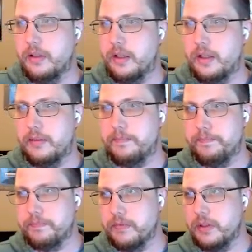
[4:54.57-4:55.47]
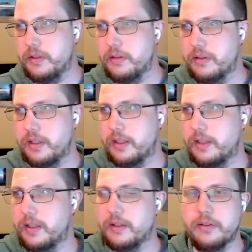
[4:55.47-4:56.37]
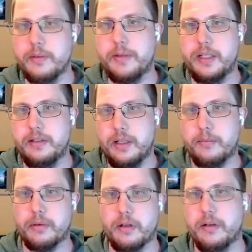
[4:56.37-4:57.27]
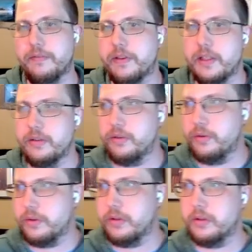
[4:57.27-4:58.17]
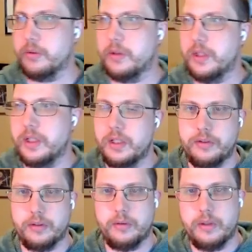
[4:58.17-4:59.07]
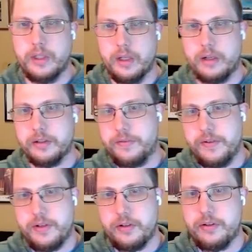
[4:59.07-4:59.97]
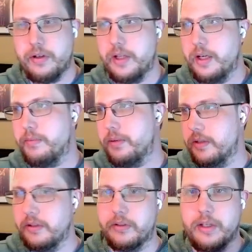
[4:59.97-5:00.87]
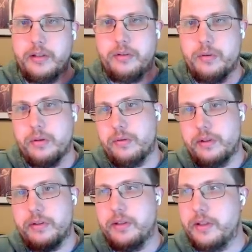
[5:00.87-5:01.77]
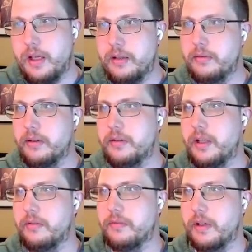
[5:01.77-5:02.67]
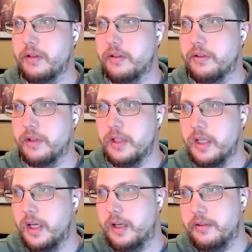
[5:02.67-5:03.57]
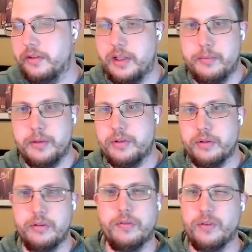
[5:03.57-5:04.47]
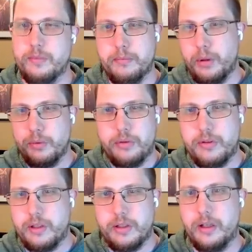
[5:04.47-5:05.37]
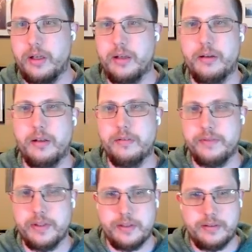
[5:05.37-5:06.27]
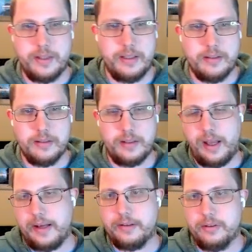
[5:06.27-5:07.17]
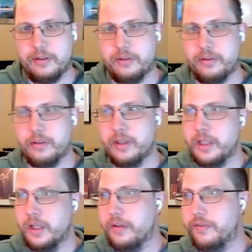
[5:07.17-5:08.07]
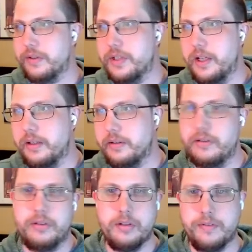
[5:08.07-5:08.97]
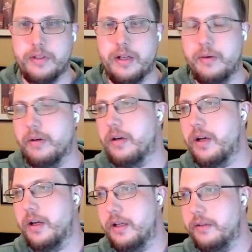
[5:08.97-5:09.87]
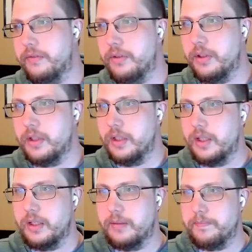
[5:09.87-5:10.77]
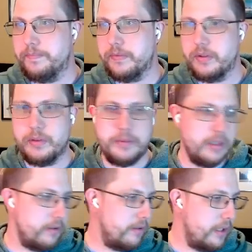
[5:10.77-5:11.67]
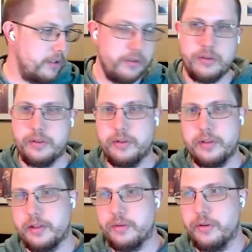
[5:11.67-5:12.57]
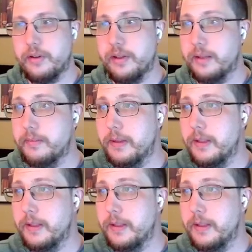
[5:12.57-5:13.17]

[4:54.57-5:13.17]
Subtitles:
Um, a limited number of things you can do. So all the features are there, in this case, you can only see 10 records. The same is true for most of the data access functionality, ServiceNow archives, some of the other data sources, that sort of thing.